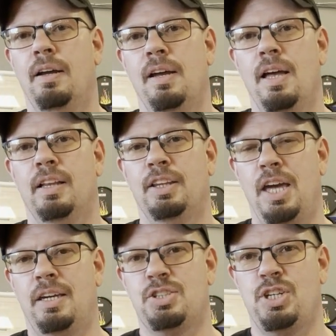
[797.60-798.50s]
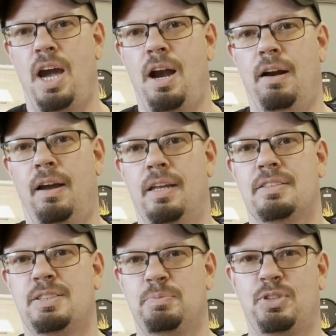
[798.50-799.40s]
like, share, and
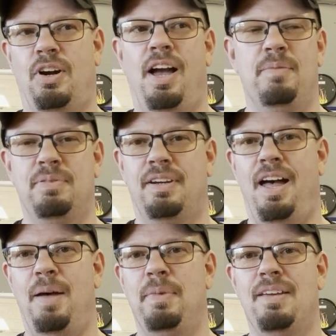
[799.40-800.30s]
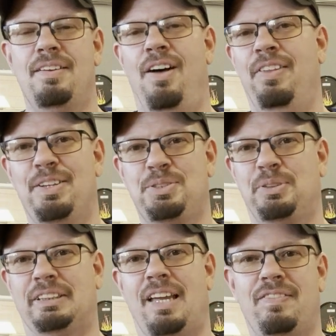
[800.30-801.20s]
subscribe, comment, all that sort of
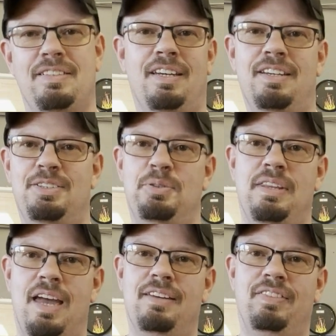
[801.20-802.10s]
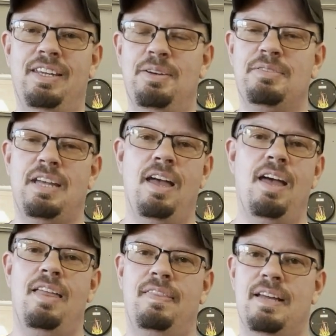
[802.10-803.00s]
stuff they tell you to do at the end of videos
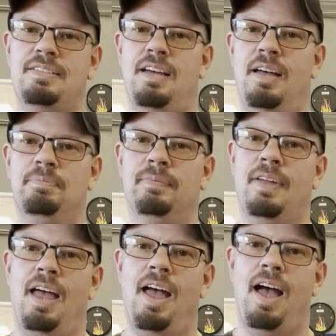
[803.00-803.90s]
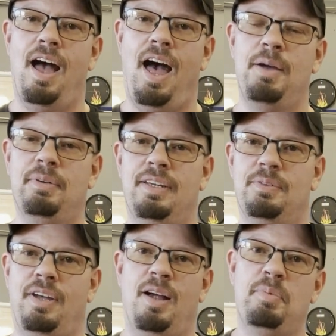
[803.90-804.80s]
that I really don't care
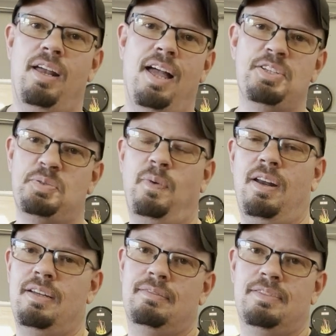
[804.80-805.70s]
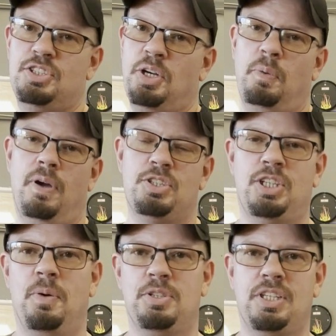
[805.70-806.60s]
about. I just want to show and
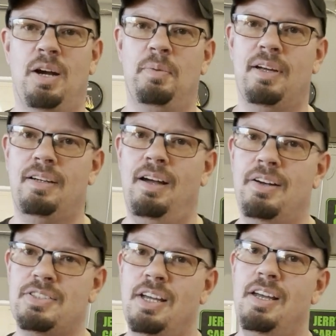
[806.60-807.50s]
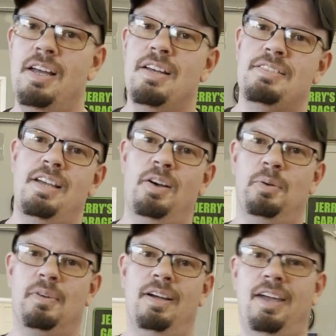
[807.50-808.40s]
share about cars. So
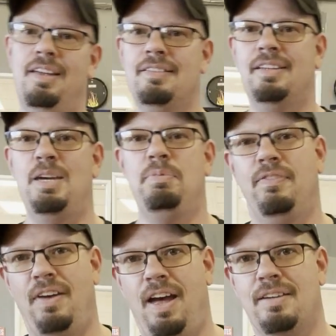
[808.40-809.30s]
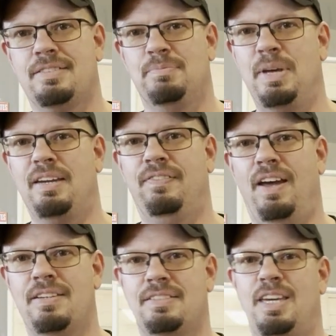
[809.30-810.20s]
again, keep it fast, make it
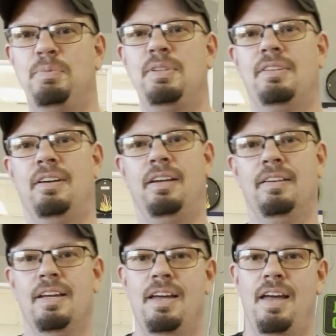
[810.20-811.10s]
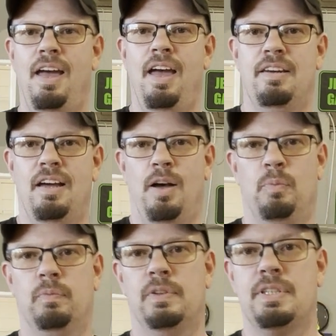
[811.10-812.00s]
fast, keep it dirty, and we'll
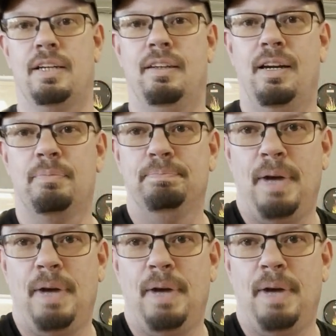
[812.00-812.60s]
talk to you later. Bye.